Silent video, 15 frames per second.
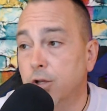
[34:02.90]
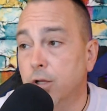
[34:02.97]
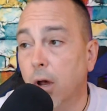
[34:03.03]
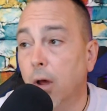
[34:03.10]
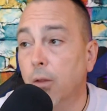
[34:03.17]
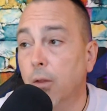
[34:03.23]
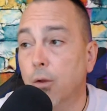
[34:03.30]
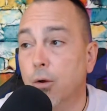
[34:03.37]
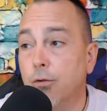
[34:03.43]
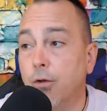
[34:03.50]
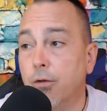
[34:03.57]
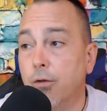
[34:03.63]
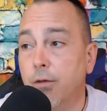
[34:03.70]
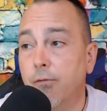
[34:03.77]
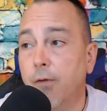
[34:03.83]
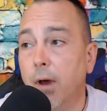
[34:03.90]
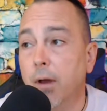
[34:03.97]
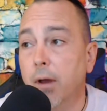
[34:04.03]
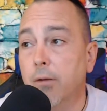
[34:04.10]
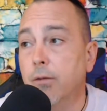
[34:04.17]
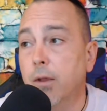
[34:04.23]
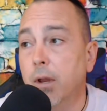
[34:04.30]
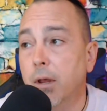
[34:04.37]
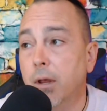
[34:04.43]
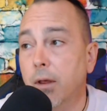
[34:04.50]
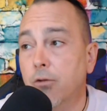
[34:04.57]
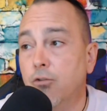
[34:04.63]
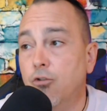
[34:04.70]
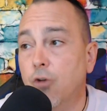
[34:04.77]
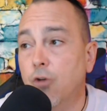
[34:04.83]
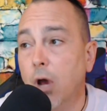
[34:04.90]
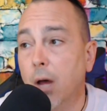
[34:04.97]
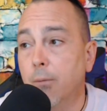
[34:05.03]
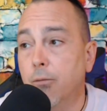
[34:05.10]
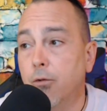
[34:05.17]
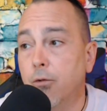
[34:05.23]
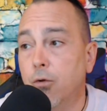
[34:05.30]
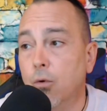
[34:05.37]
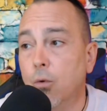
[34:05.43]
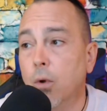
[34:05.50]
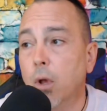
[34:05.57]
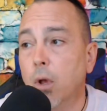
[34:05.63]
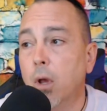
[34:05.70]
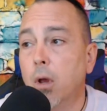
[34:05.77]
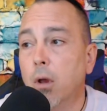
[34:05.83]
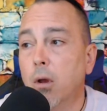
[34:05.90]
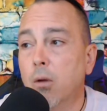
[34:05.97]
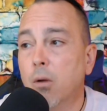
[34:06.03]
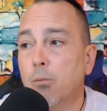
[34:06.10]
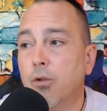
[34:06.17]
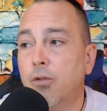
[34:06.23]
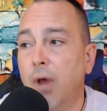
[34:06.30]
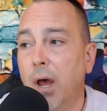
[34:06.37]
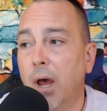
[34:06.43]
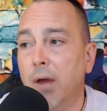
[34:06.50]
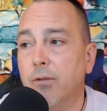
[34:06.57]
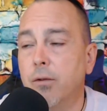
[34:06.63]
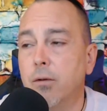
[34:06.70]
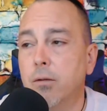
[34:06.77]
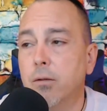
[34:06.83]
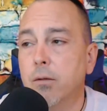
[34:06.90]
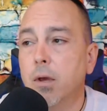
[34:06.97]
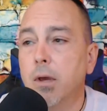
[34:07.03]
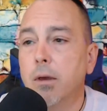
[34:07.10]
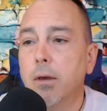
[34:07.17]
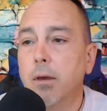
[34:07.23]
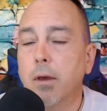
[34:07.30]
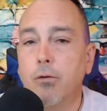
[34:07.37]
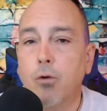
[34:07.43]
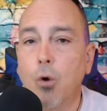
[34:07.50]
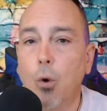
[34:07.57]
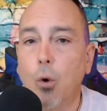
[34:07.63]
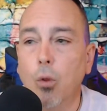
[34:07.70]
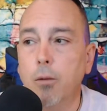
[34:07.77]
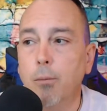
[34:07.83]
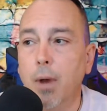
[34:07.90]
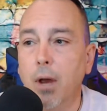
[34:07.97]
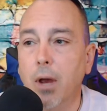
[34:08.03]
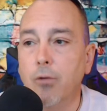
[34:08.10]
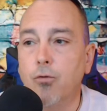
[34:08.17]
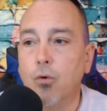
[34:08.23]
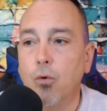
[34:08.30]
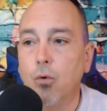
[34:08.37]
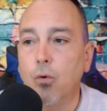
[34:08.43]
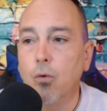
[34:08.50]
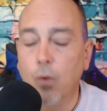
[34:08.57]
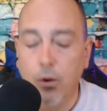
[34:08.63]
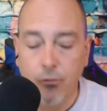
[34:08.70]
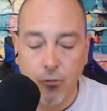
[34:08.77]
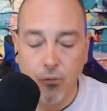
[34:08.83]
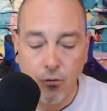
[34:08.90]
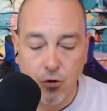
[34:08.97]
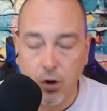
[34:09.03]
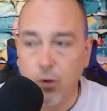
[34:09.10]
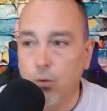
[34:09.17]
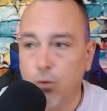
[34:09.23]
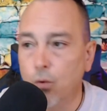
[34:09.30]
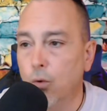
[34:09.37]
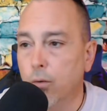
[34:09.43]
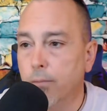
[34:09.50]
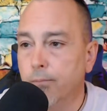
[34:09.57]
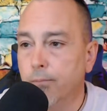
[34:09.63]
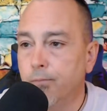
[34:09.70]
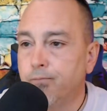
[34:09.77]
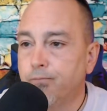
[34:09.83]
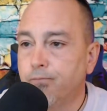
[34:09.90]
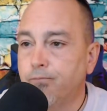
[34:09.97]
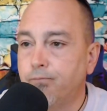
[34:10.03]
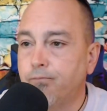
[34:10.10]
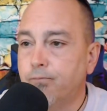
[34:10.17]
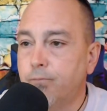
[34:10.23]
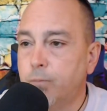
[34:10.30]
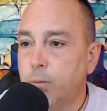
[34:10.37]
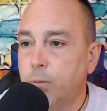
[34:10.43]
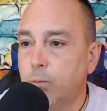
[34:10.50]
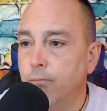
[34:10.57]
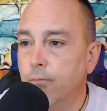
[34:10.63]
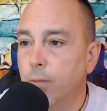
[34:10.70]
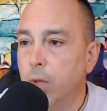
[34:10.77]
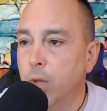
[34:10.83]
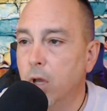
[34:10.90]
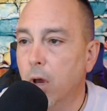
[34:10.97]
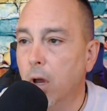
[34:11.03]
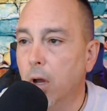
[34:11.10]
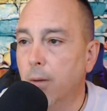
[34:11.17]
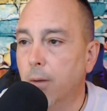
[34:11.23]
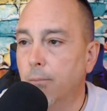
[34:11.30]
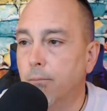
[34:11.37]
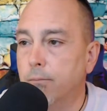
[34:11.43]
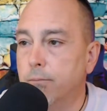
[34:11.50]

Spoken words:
to others, because he finds it his job to protect his master, Russell J. Gould. Yeah,